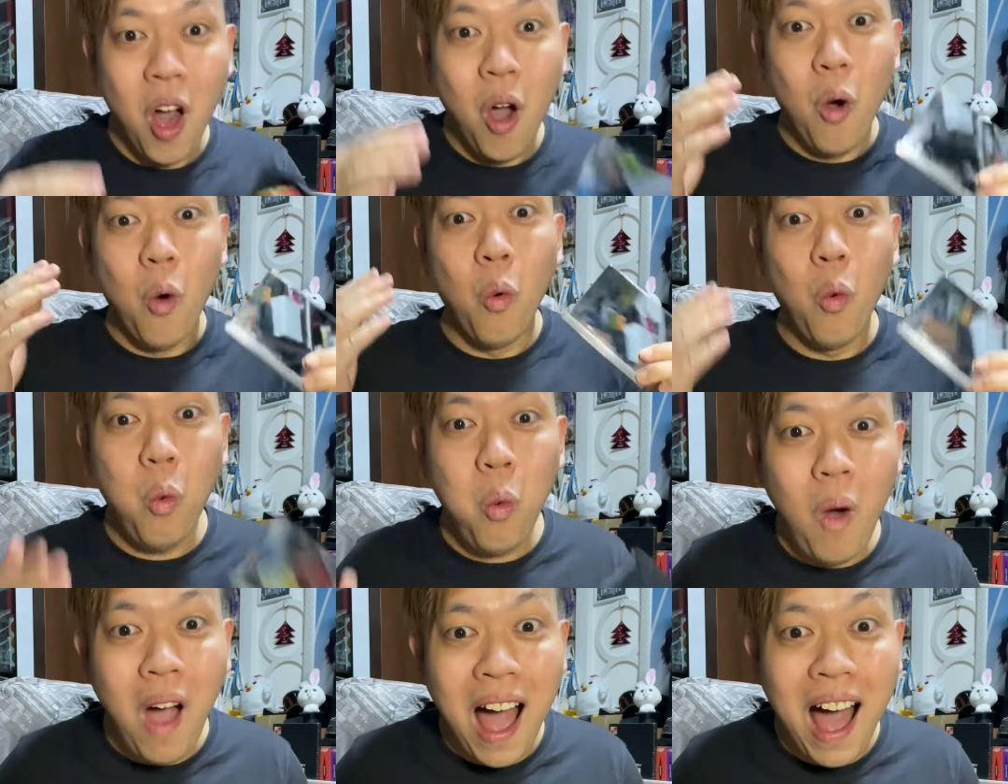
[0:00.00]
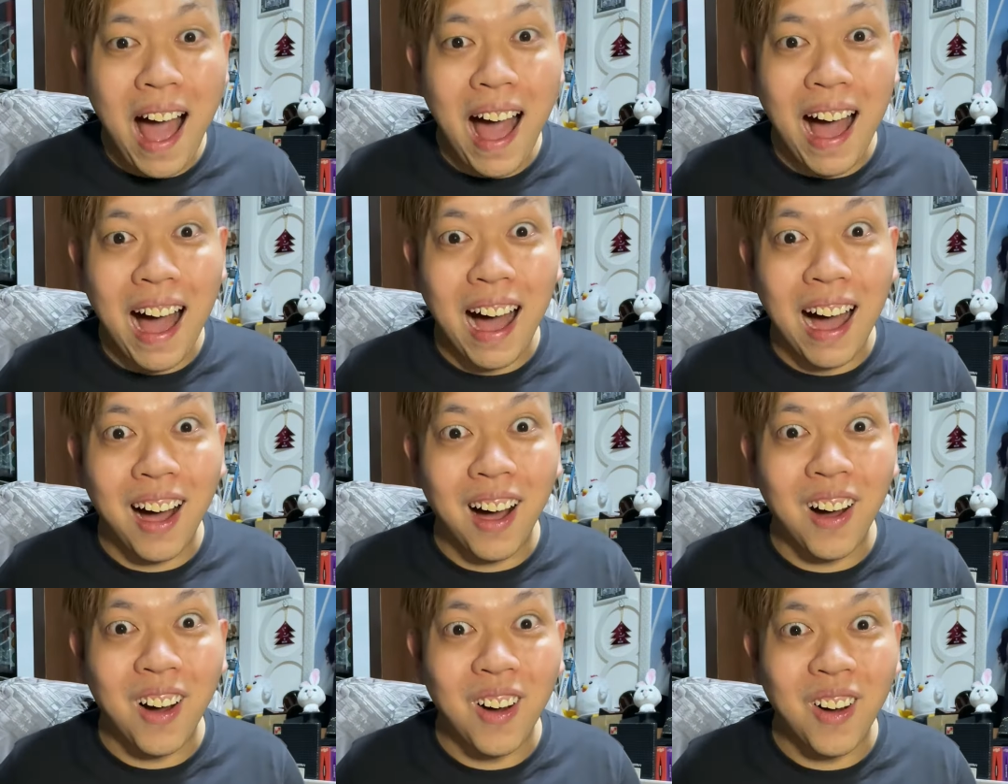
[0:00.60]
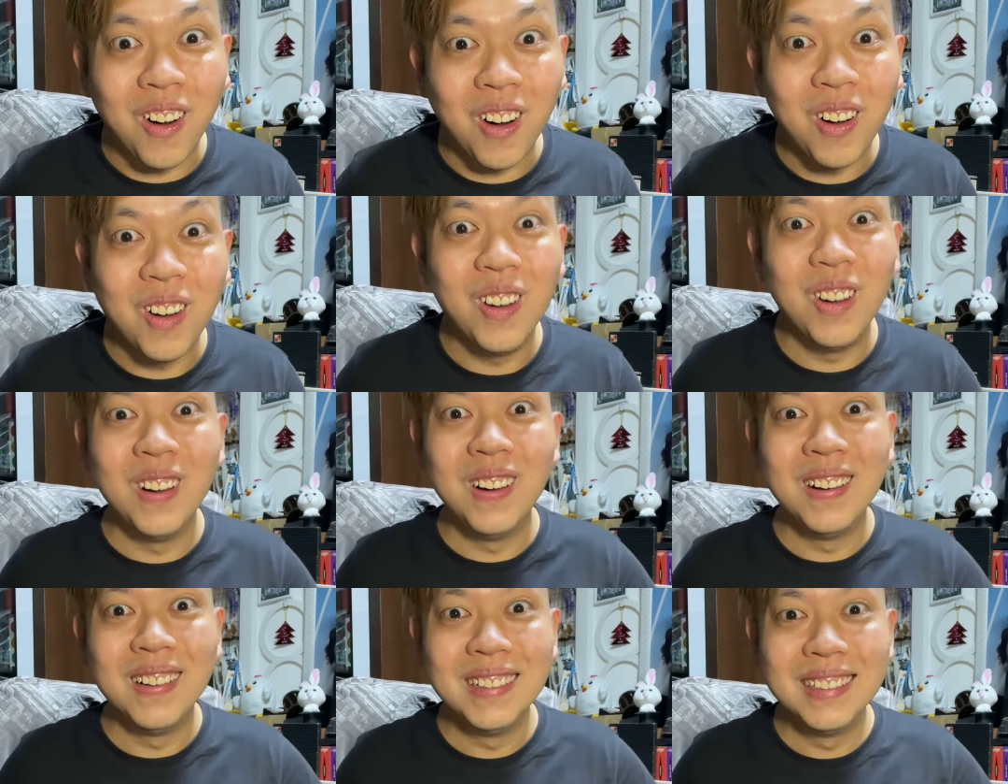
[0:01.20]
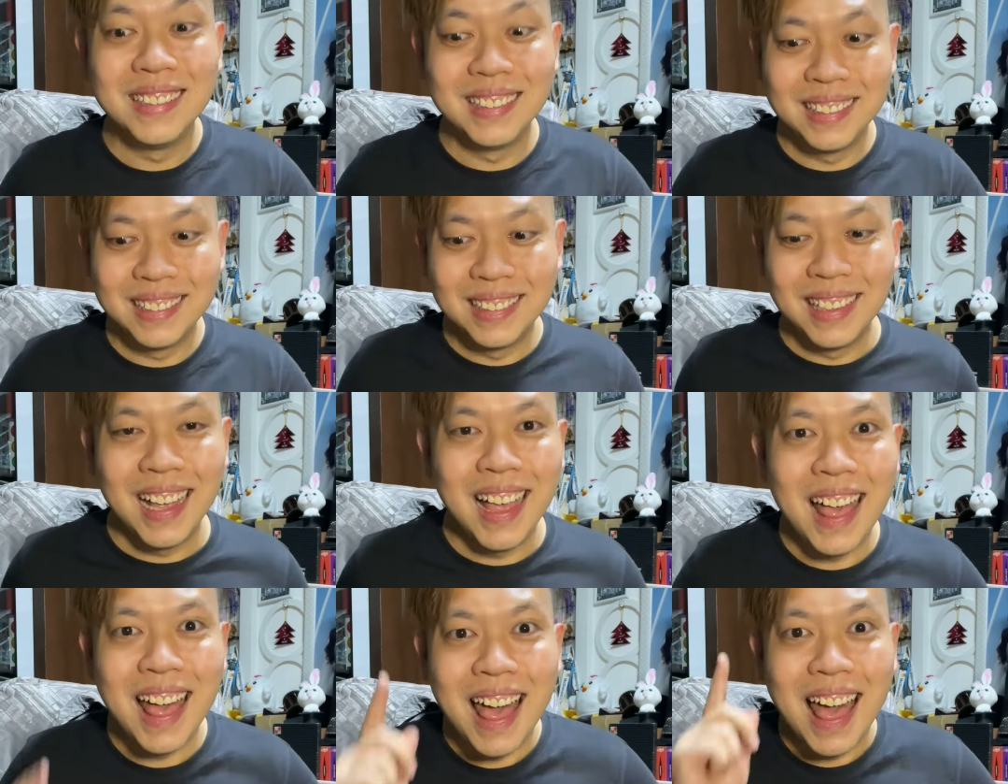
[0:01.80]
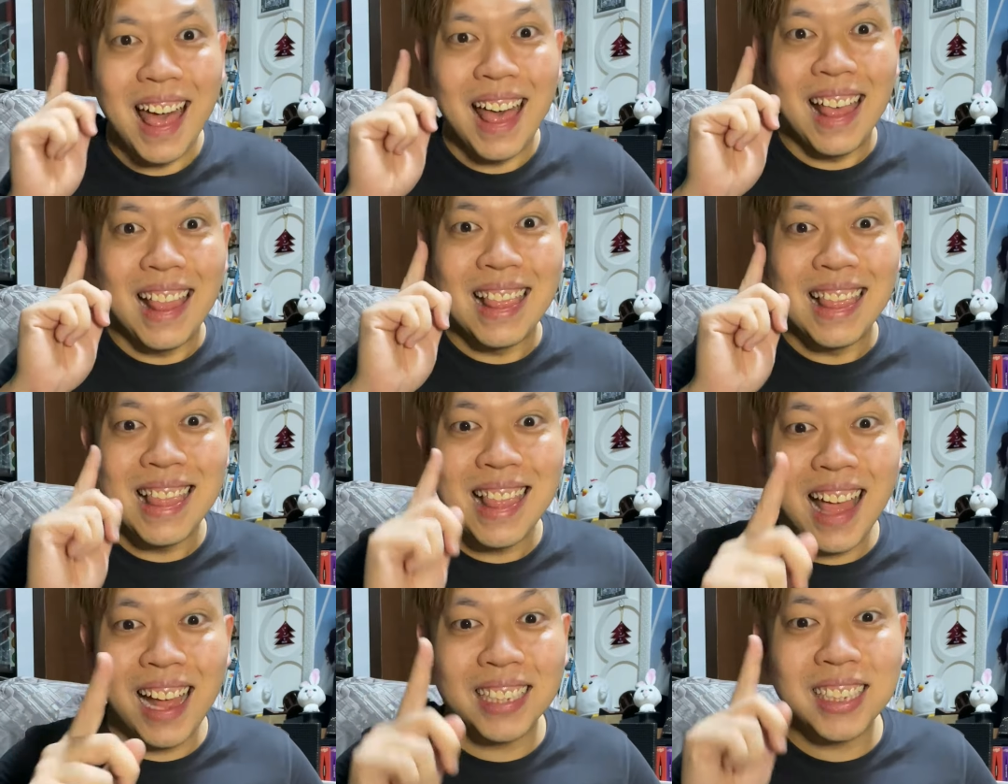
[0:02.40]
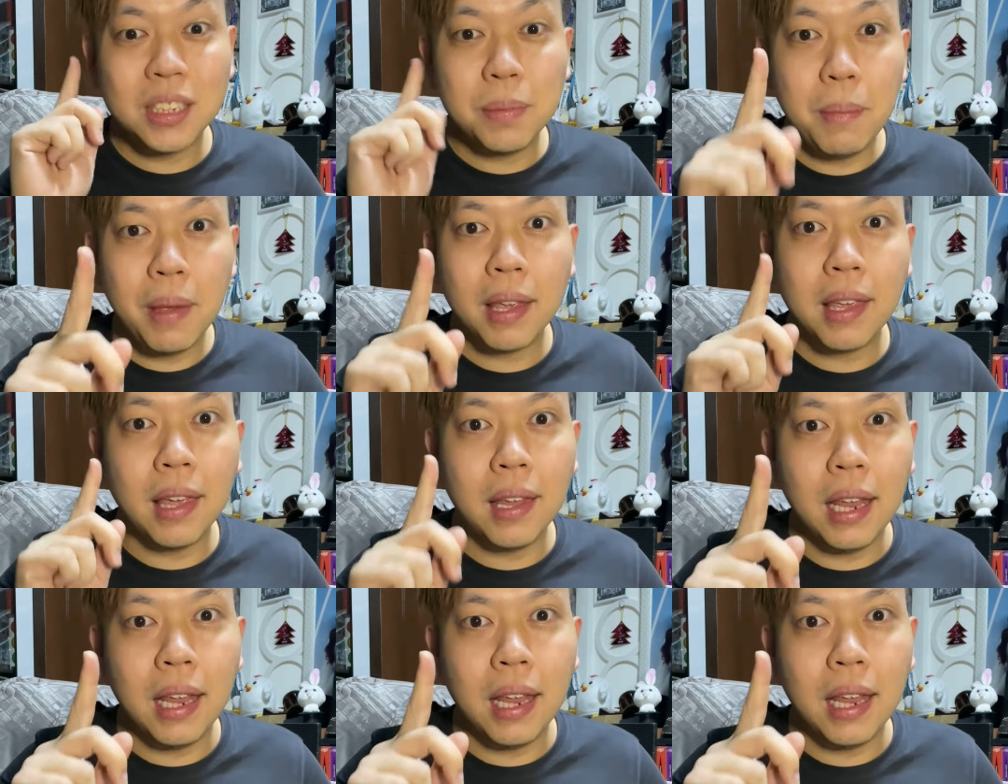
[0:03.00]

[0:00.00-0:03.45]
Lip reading: Wow! Let's make it